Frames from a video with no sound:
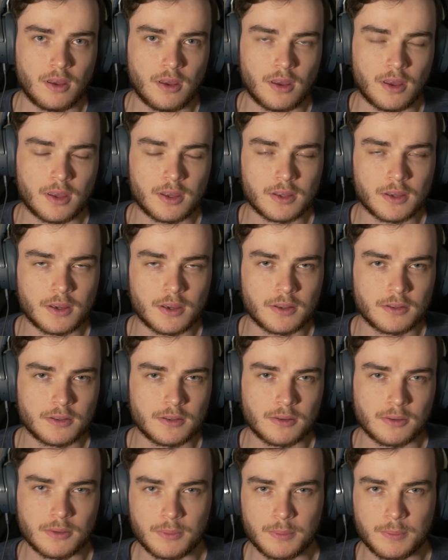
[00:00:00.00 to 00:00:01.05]
Hey
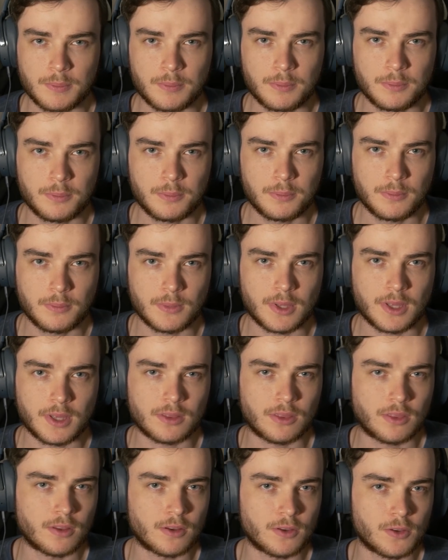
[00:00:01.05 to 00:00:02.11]
guys, and
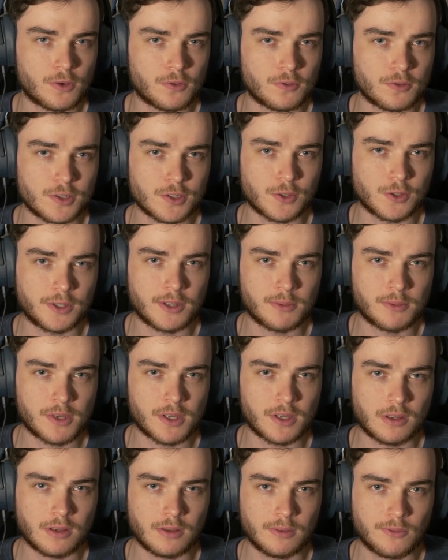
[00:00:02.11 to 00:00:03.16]
thank you for joining me
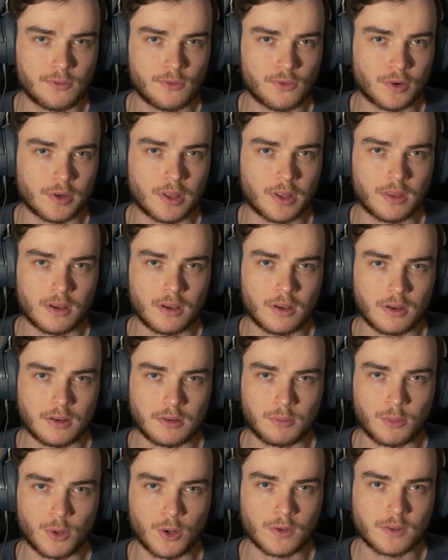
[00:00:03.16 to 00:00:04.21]
for another
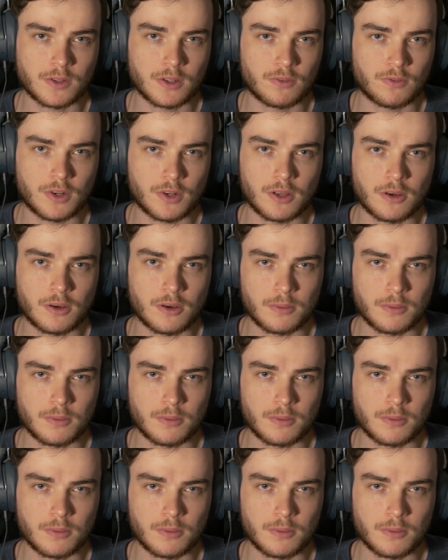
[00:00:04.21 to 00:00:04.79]
unboxing video.